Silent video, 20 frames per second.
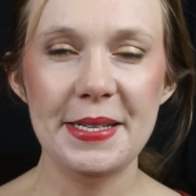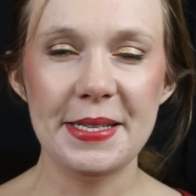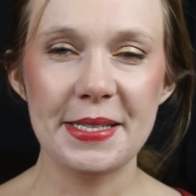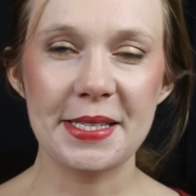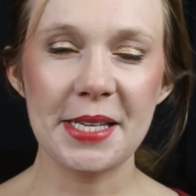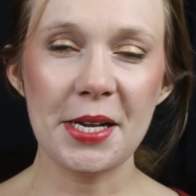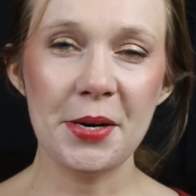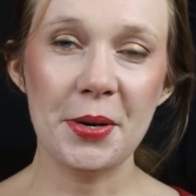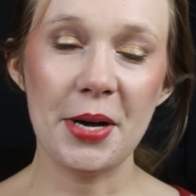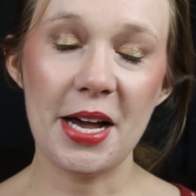
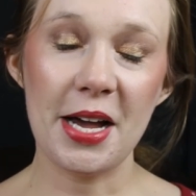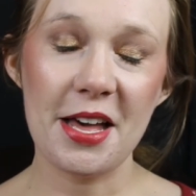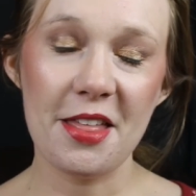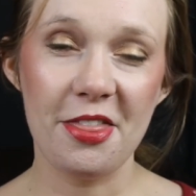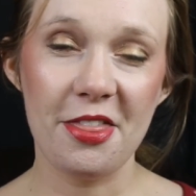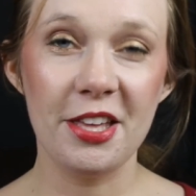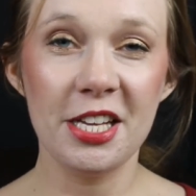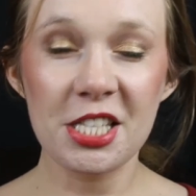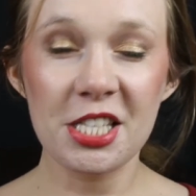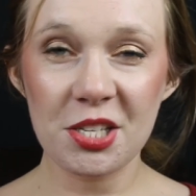
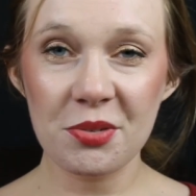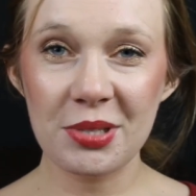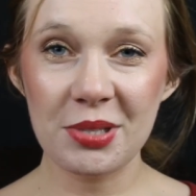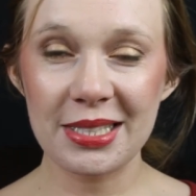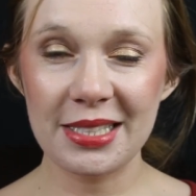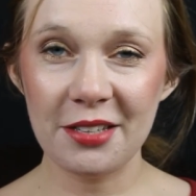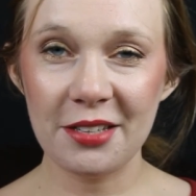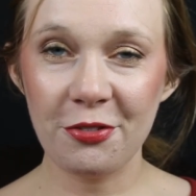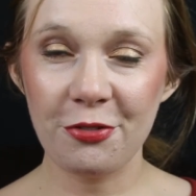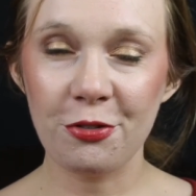So this
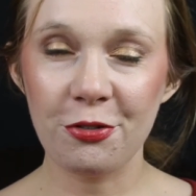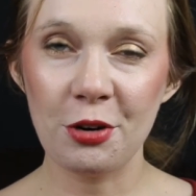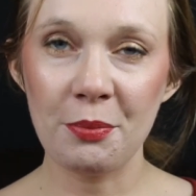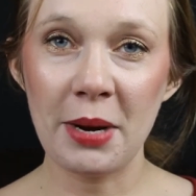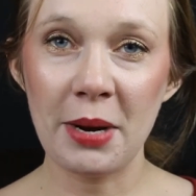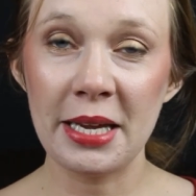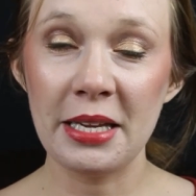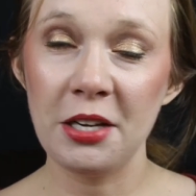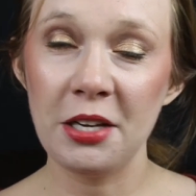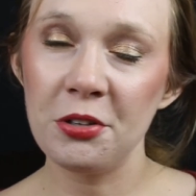was it for
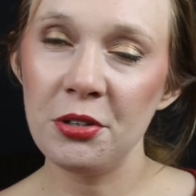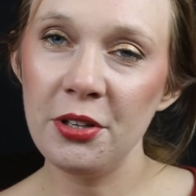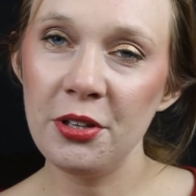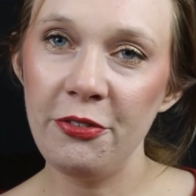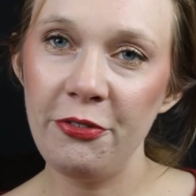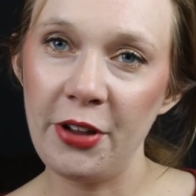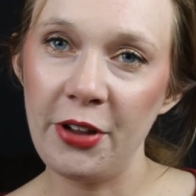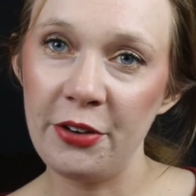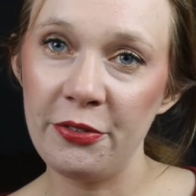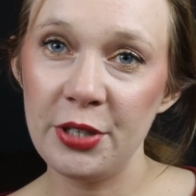my yearly
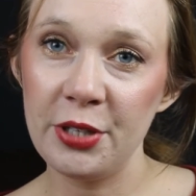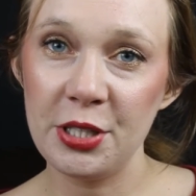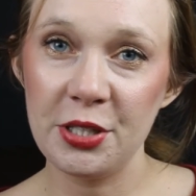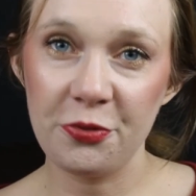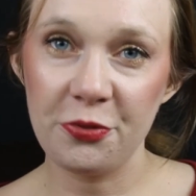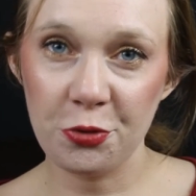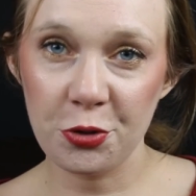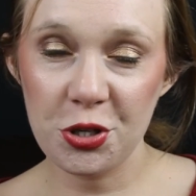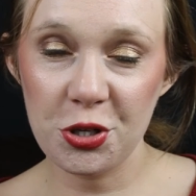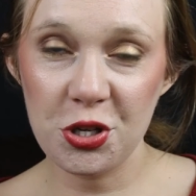favorites
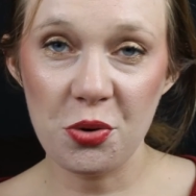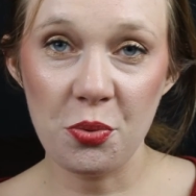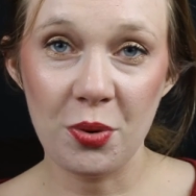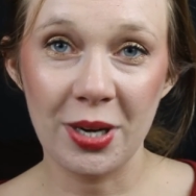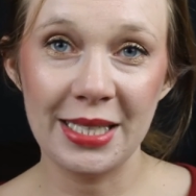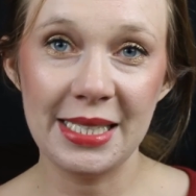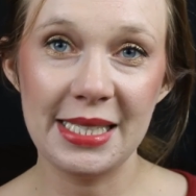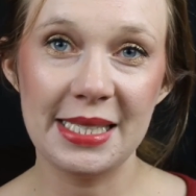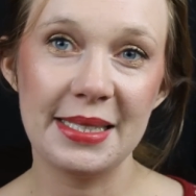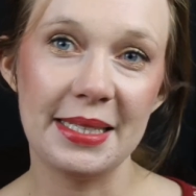for
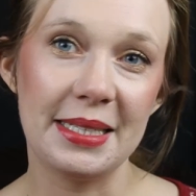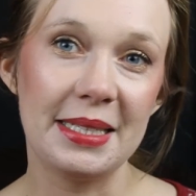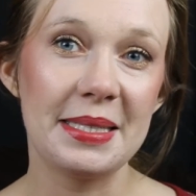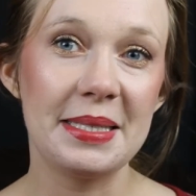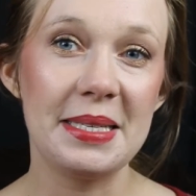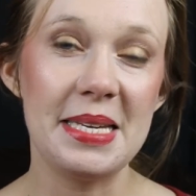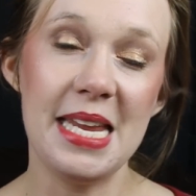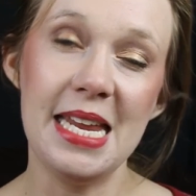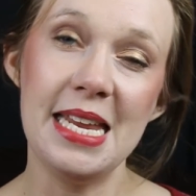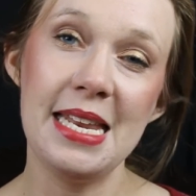
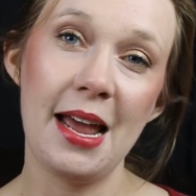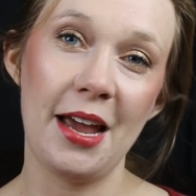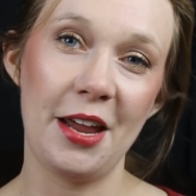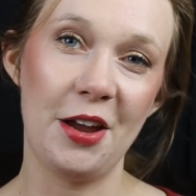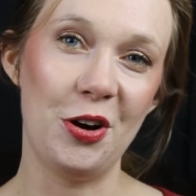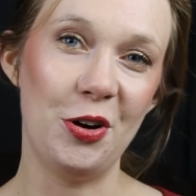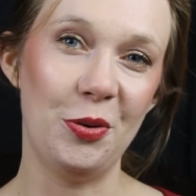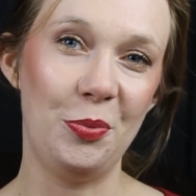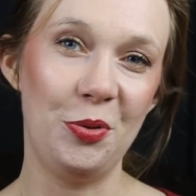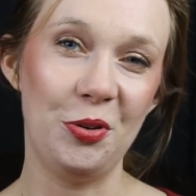2016. I
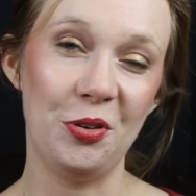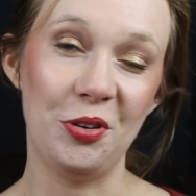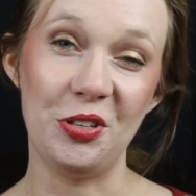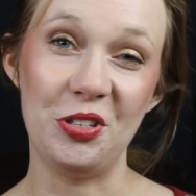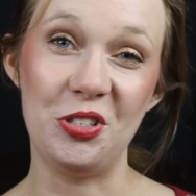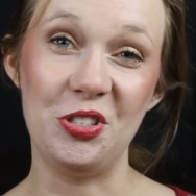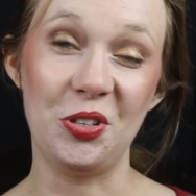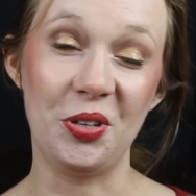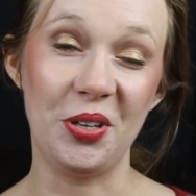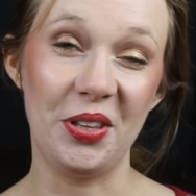hope you
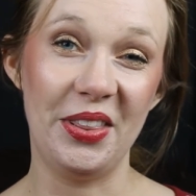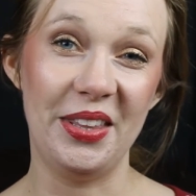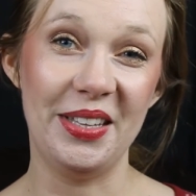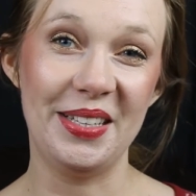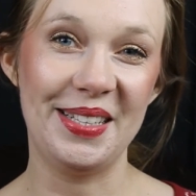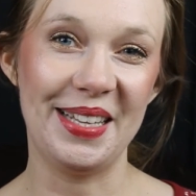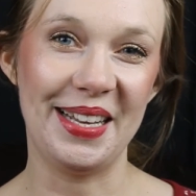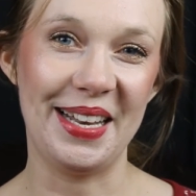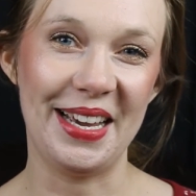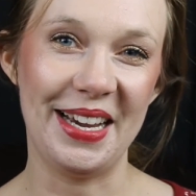enjoyed
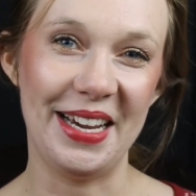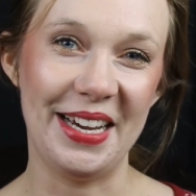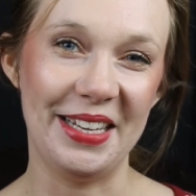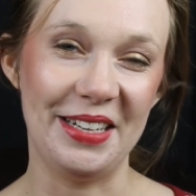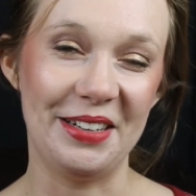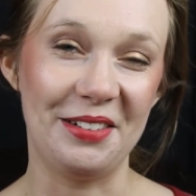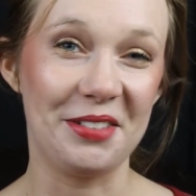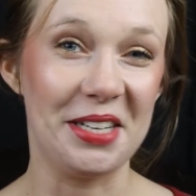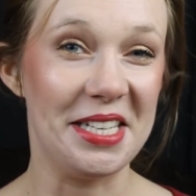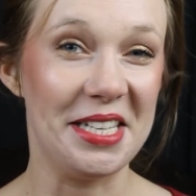this and had
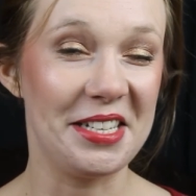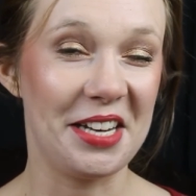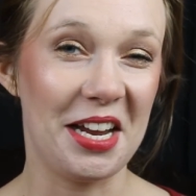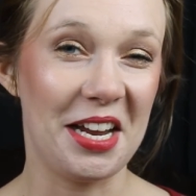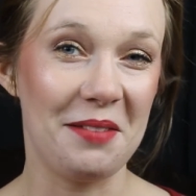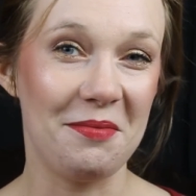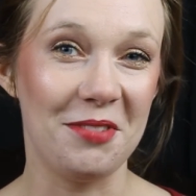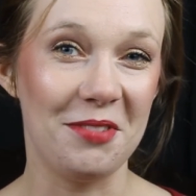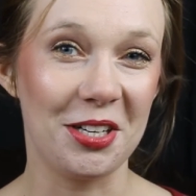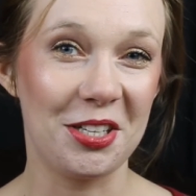a great
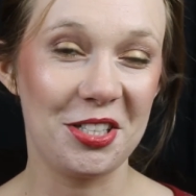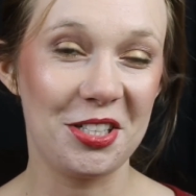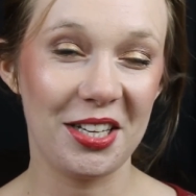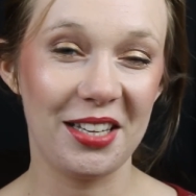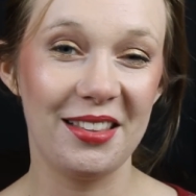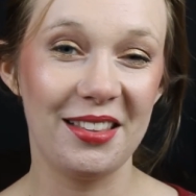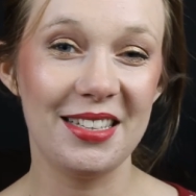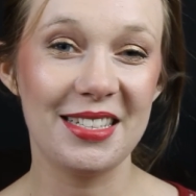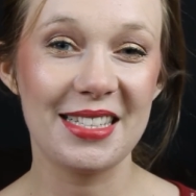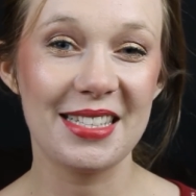time
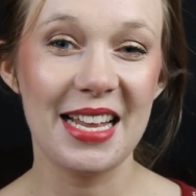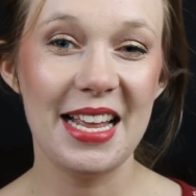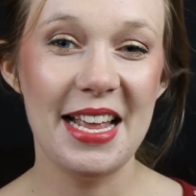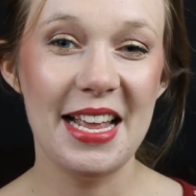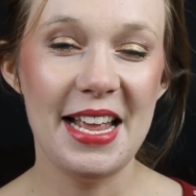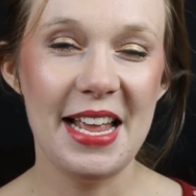watching this.